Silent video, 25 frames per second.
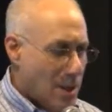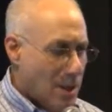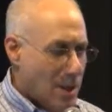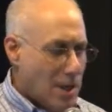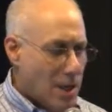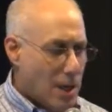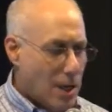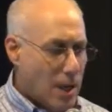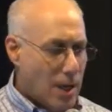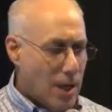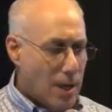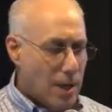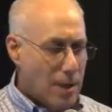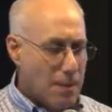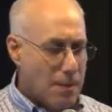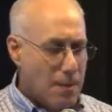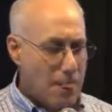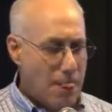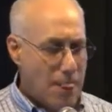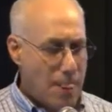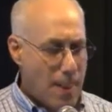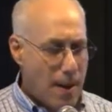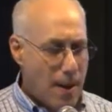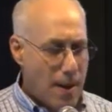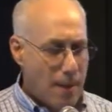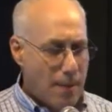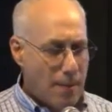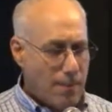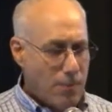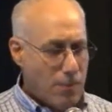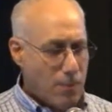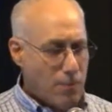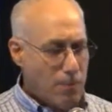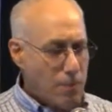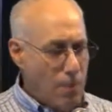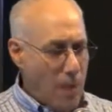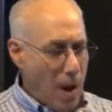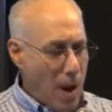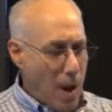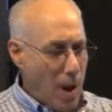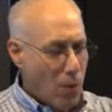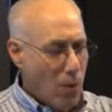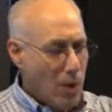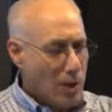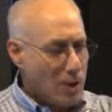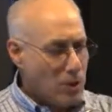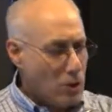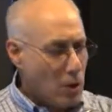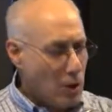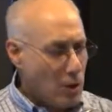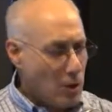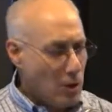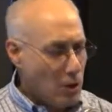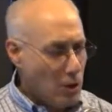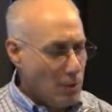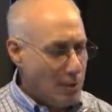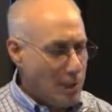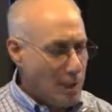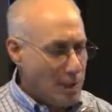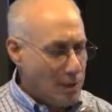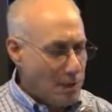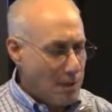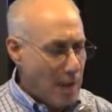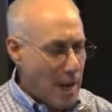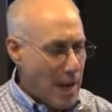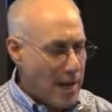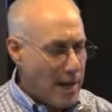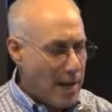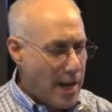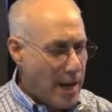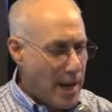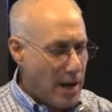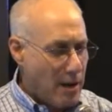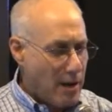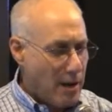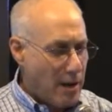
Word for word: Uh, I want to talk a little about Anna